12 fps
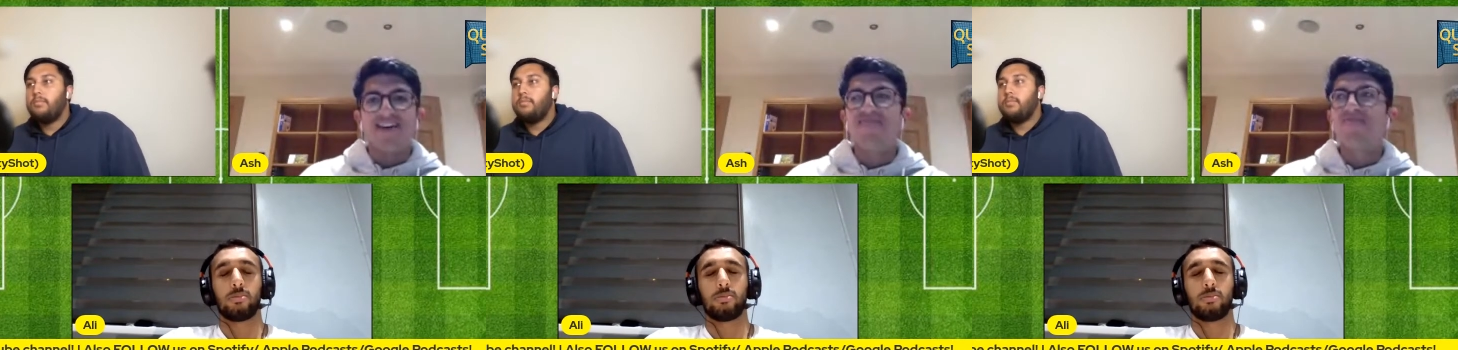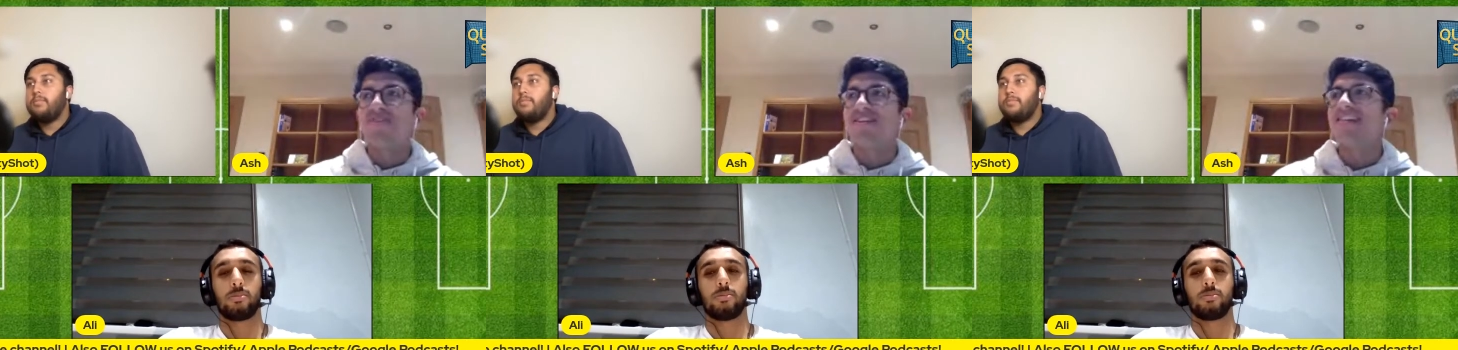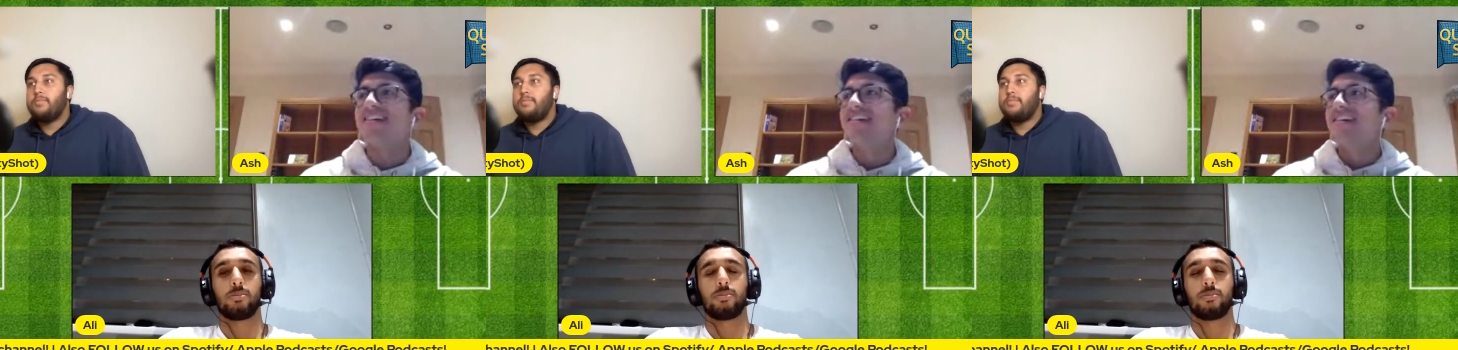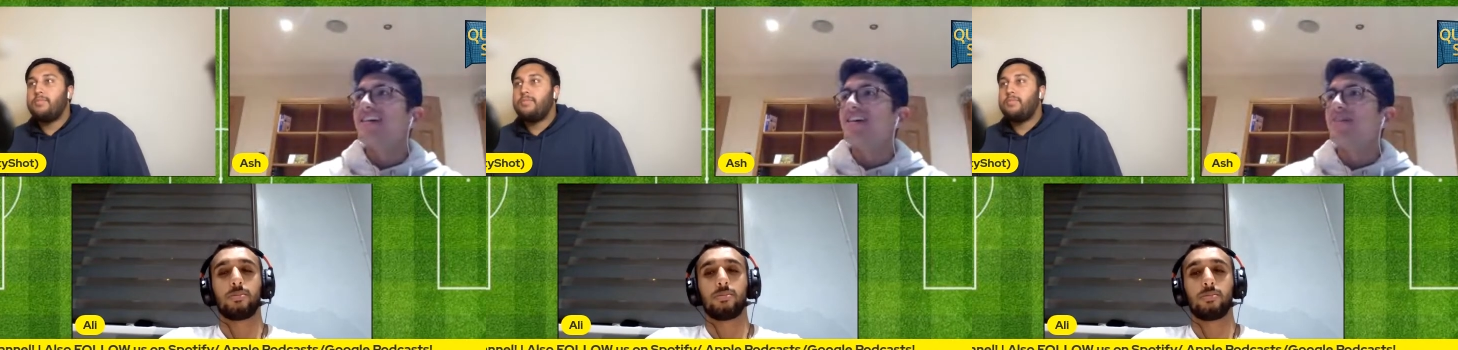Speaker 1: one.
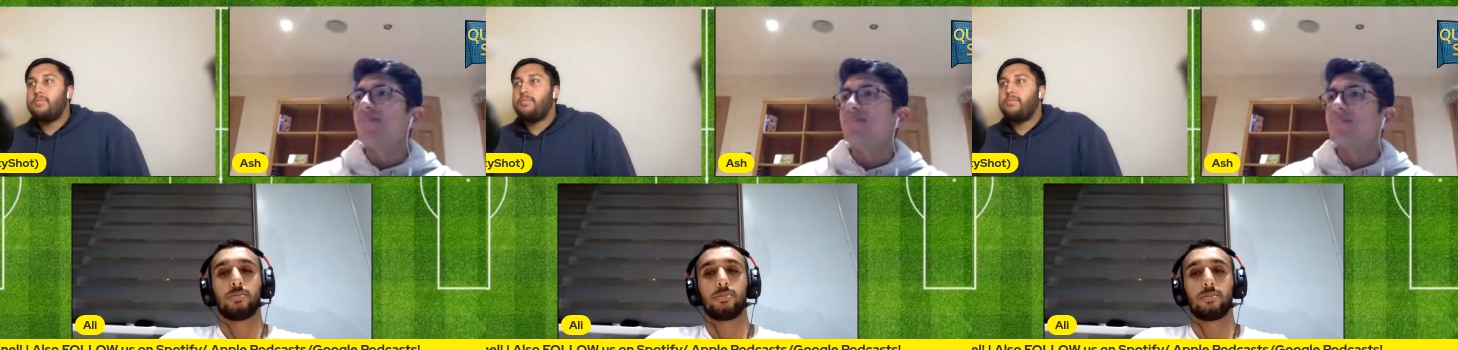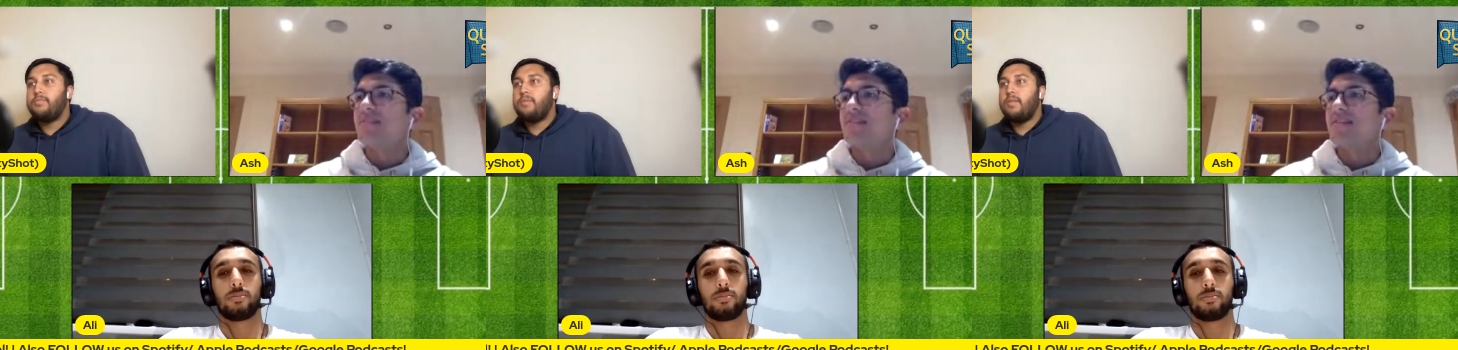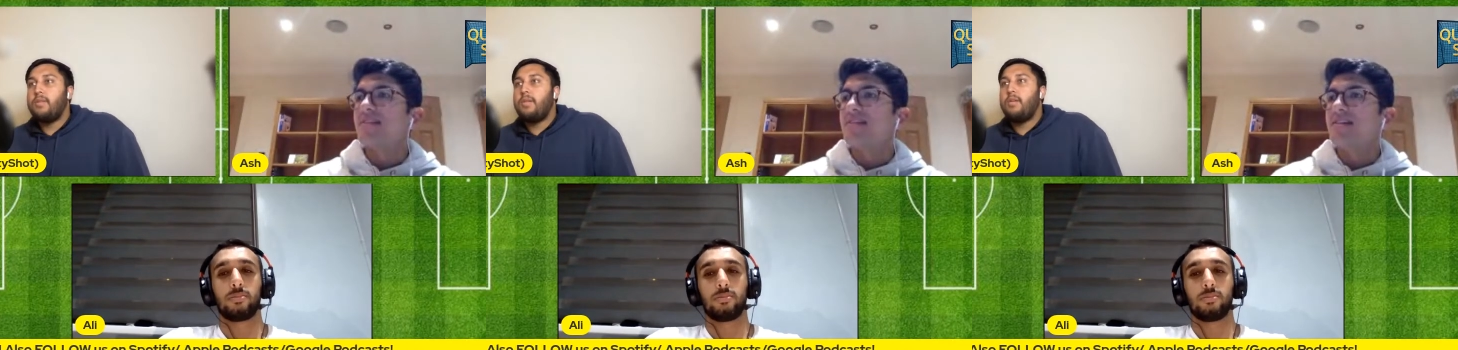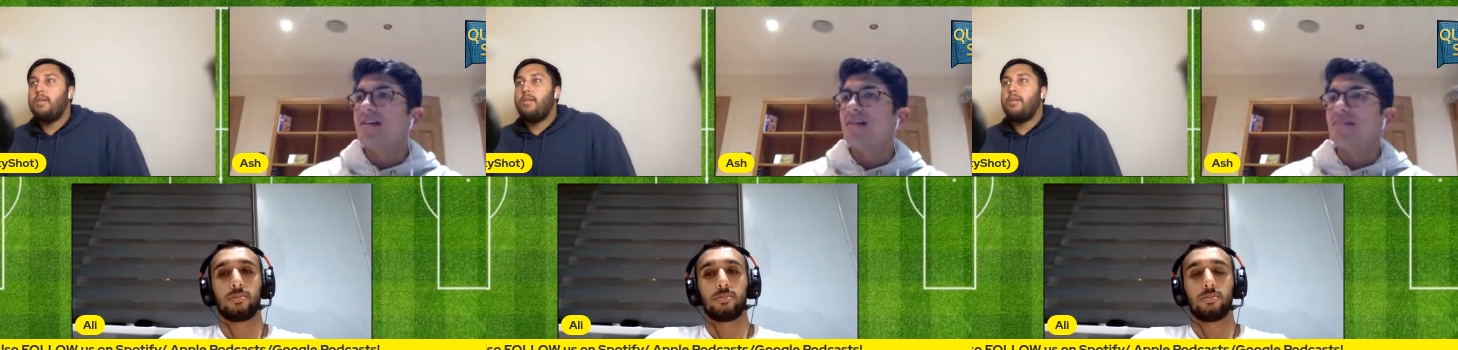Um, I mean,